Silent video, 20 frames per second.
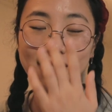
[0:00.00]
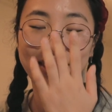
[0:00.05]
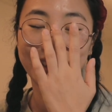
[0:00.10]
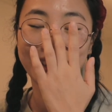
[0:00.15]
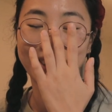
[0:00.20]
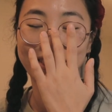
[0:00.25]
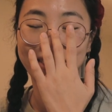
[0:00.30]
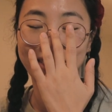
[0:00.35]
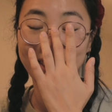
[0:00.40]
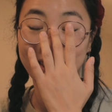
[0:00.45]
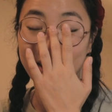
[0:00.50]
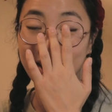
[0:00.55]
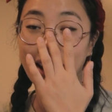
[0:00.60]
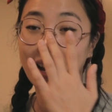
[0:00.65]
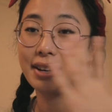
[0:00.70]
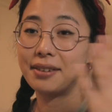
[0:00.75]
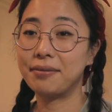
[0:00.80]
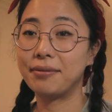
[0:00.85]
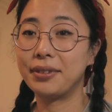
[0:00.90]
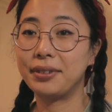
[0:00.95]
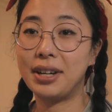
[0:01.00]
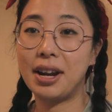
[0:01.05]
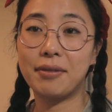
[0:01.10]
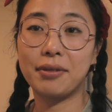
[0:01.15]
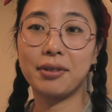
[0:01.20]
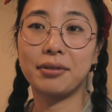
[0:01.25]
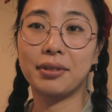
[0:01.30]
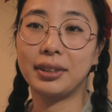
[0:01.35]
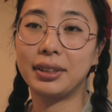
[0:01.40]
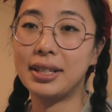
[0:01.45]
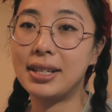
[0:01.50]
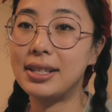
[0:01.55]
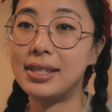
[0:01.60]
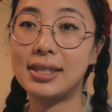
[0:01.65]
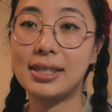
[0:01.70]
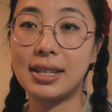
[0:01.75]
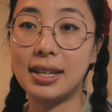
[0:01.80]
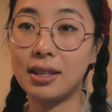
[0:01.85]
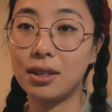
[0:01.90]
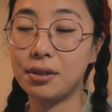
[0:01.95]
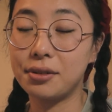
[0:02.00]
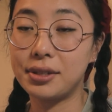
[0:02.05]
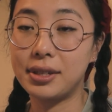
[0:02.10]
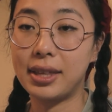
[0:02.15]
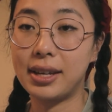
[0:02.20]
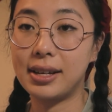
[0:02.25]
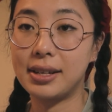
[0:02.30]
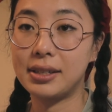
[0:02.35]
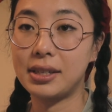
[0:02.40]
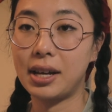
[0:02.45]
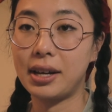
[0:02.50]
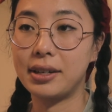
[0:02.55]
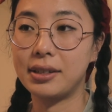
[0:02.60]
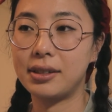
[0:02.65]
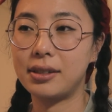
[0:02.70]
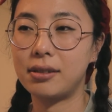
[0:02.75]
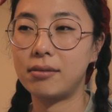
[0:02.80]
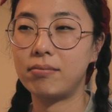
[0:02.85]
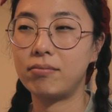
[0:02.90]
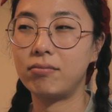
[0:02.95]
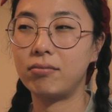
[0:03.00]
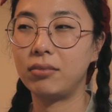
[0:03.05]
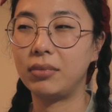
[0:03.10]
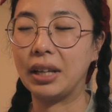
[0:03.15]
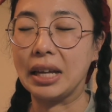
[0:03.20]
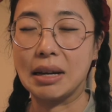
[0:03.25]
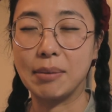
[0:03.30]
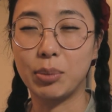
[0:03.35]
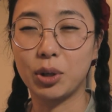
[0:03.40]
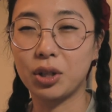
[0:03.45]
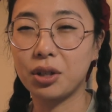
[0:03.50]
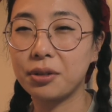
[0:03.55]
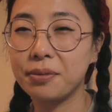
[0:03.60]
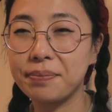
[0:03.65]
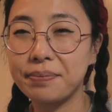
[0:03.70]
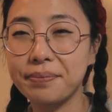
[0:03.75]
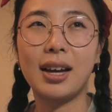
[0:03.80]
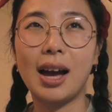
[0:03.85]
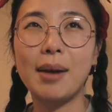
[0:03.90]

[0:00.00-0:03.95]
So I never really see those things as labor.